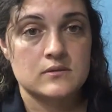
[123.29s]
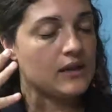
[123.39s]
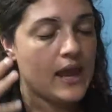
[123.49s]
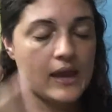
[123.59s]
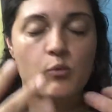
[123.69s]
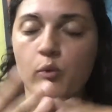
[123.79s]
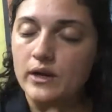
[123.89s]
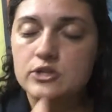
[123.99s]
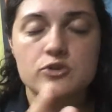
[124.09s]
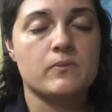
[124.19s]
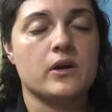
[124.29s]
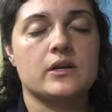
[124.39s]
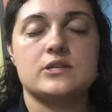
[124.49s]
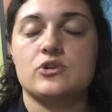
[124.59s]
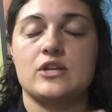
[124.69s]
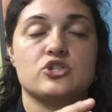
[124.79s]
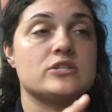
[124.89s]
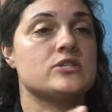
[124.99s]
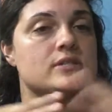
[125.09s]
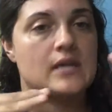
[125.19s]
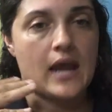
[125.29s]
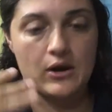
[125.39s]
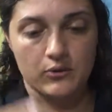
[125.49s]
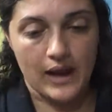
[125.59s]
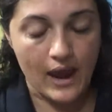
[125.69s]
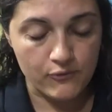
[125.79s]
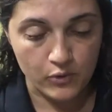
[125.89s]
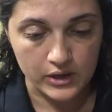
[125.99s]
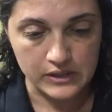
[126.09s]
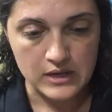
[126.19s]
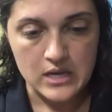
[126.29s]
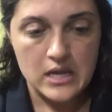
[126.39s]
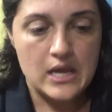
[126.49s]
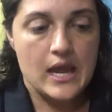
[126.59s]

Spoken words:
And hey, what is your marketing strategy? She said, I don't have one.